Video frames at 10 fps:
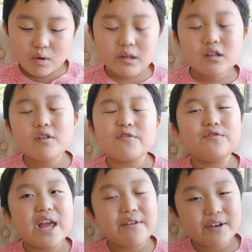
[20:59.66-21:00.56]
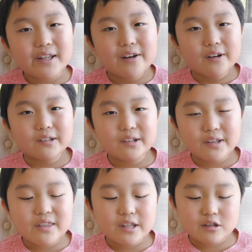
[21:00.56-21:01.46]
your favorite character
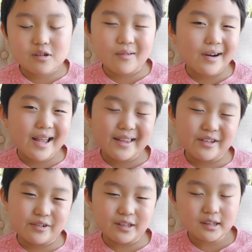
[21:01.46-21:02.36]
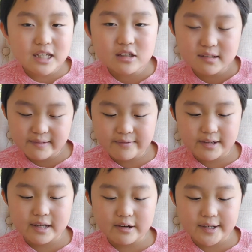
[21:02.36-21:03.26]
in this story and your least
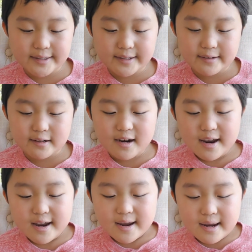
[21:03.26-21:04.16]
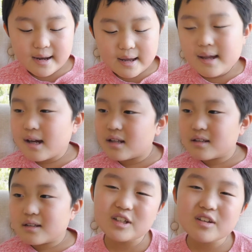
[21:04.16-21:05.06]
favorite character? And do you